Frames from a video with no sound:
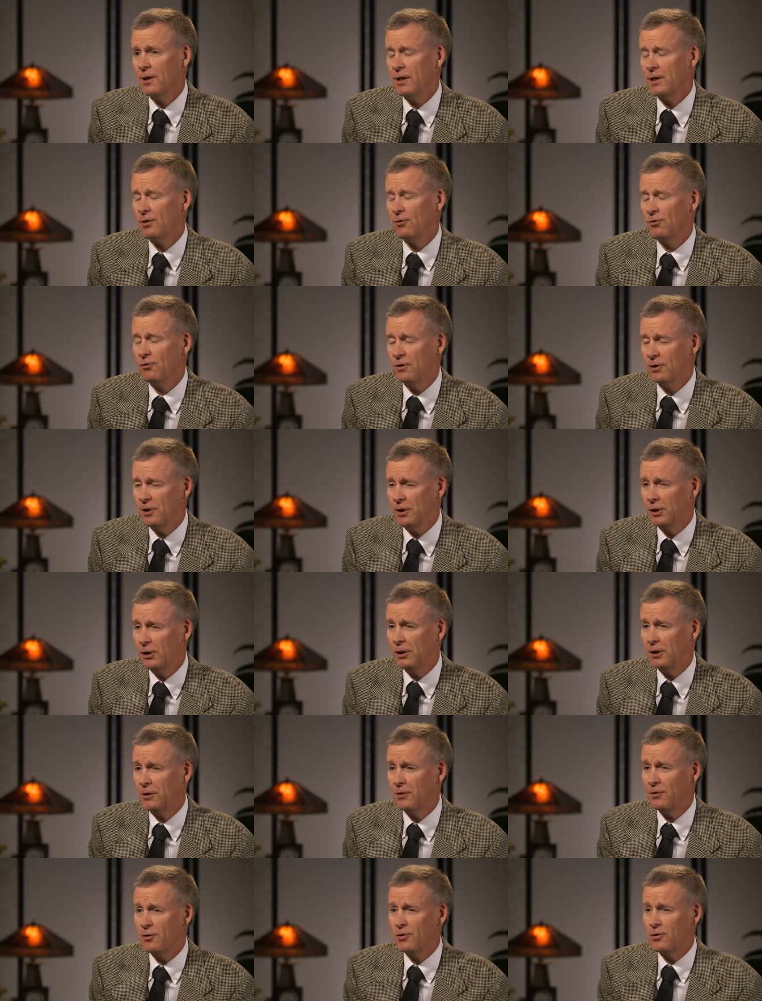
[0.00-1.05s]
as
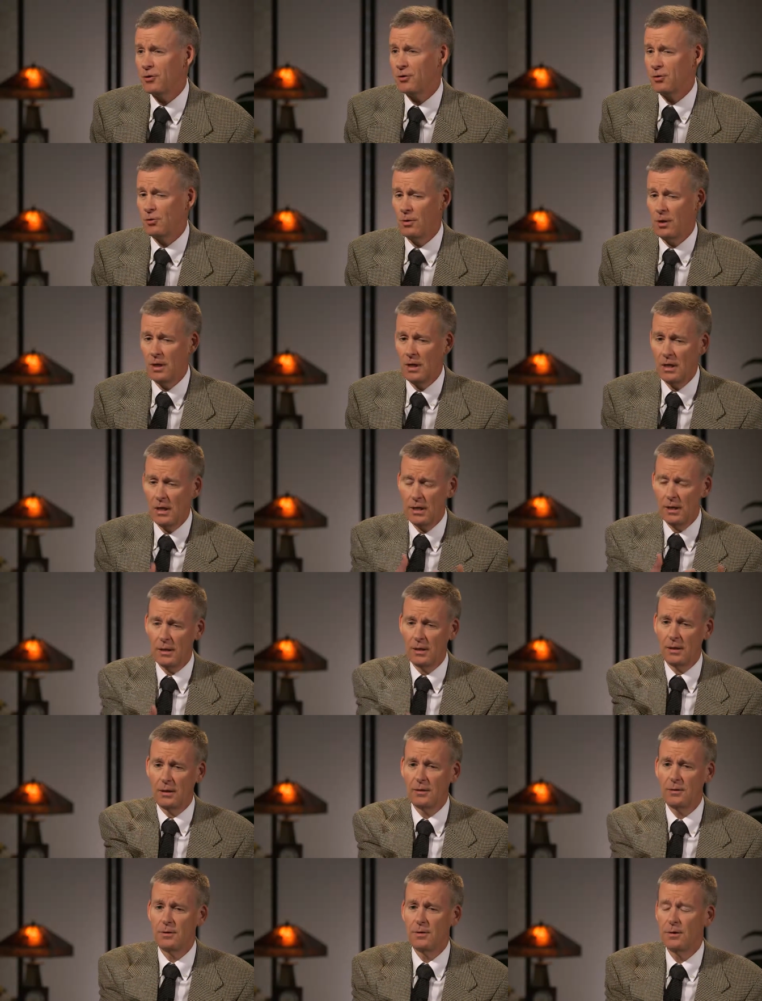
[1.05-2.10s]
physicians
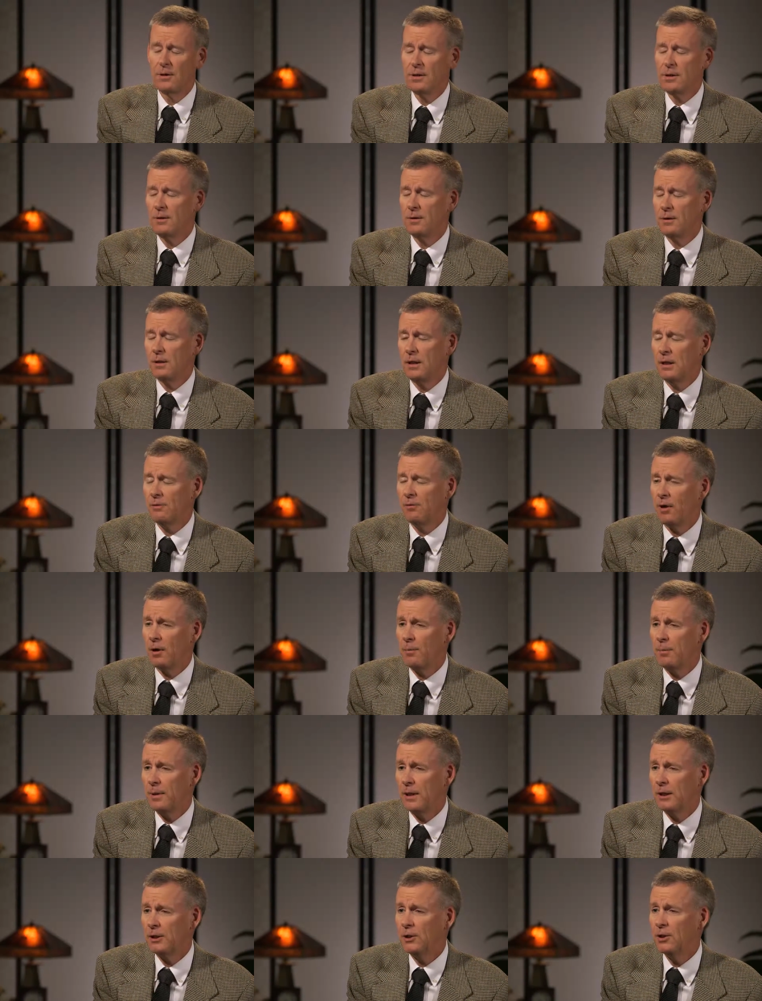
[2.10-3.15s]
give our
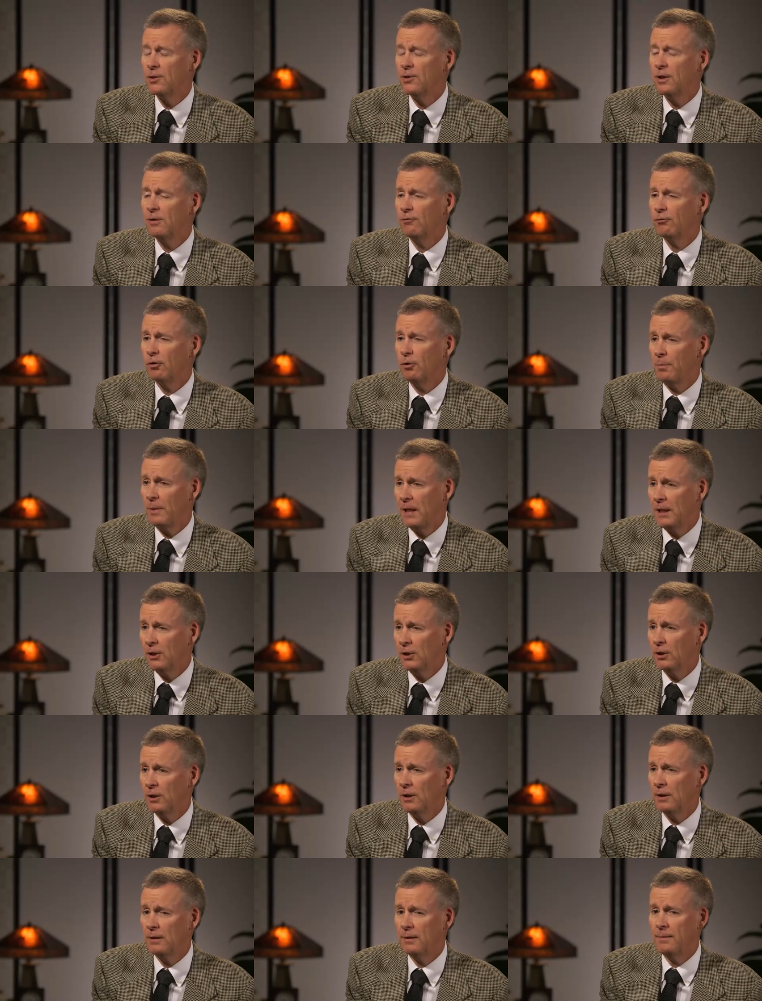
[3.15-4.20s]
patients
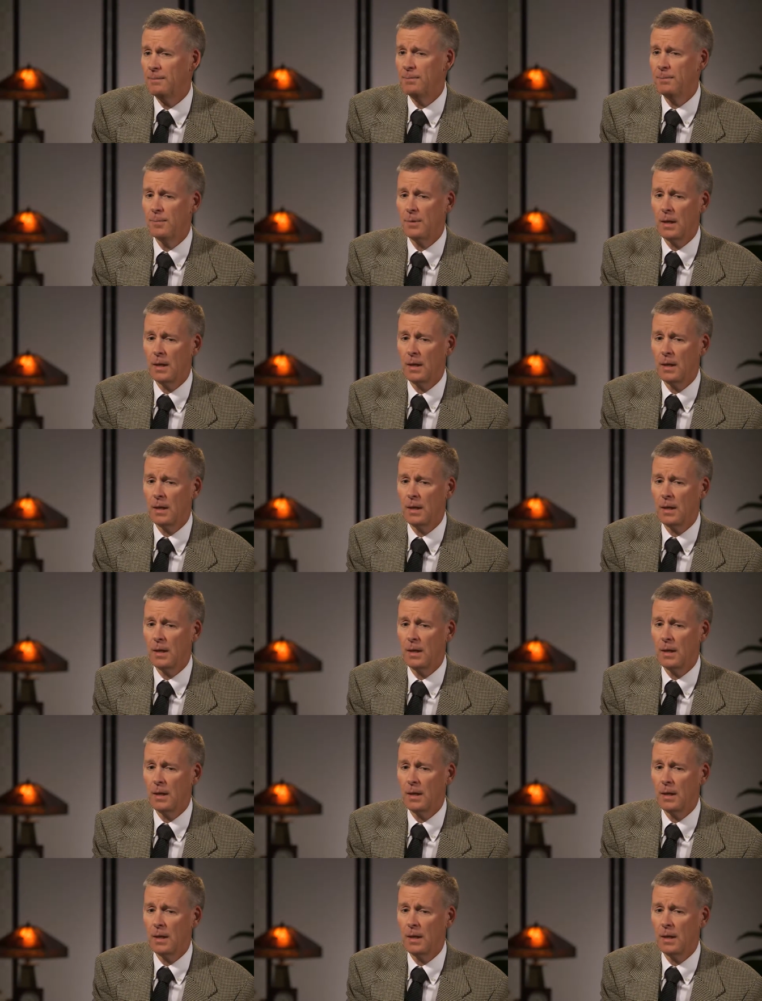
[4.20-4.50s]
information.